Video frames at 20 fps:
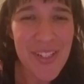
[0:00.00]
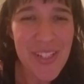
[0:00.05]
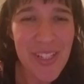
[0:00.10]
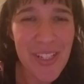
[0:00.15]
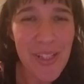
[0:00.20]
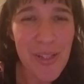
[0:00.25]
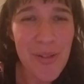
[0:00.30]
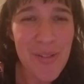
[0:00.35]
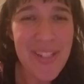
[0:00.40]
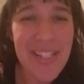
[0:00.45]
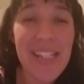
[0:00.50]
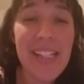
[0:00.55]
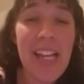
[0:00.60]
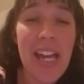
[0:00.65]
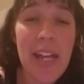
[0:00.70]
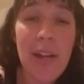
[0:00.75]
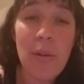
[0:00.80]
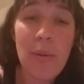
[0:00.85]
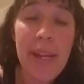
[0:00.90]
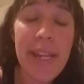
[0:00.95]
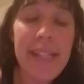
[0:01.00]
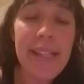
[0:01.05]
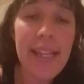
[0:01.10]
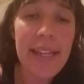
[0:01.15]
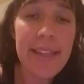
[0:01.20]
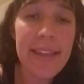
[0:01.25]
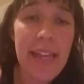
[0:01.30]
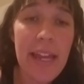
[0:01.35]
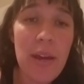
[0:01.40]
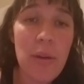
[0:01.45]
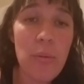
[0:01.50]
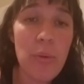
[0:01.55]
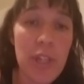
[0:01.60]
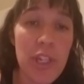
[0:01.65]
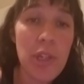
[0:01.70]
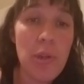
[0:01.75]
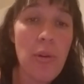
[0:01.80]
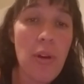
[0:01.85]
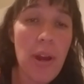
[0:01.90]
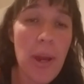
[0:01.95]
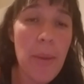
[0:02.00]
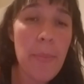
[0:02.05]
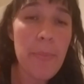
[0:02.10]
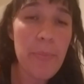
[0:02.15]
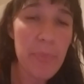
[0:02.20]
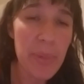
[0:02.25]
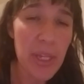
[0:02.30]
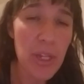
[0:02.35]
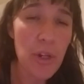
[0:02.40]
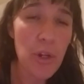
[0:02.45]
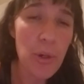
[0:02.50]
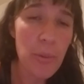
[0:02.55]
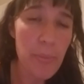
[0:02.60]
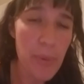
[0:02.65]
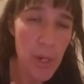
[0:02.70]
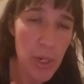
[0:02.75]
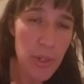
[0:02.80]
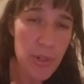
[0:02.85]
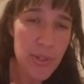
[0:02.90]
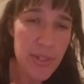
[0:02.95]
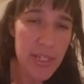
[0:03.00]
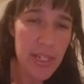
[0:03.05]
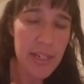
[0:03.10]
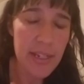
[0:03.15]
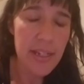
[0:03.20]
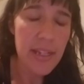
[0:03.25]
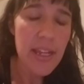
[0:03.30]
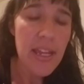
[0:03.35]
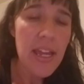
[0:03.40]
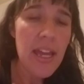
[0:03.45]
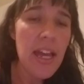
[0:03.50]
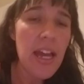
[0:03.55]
to lose a lot of weight like that when you are a bigger person.